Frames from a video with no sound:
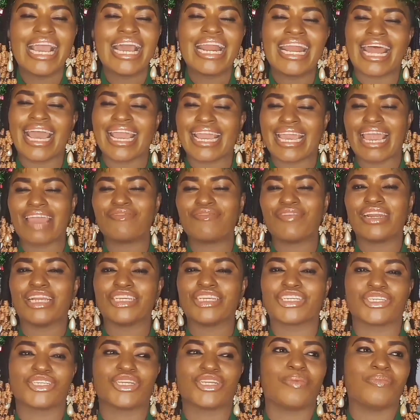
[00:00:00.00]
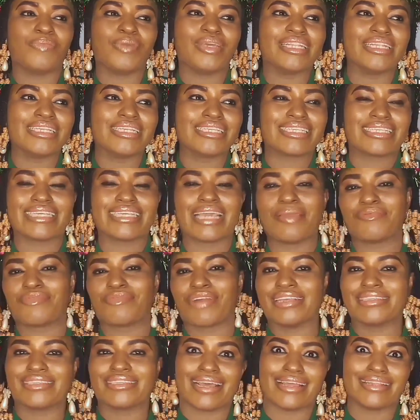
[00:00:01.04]
Like, every day should not be the same
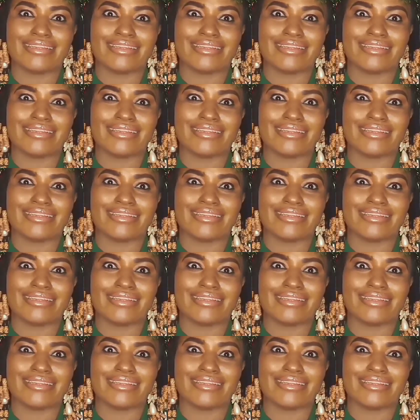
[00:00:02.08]
rice and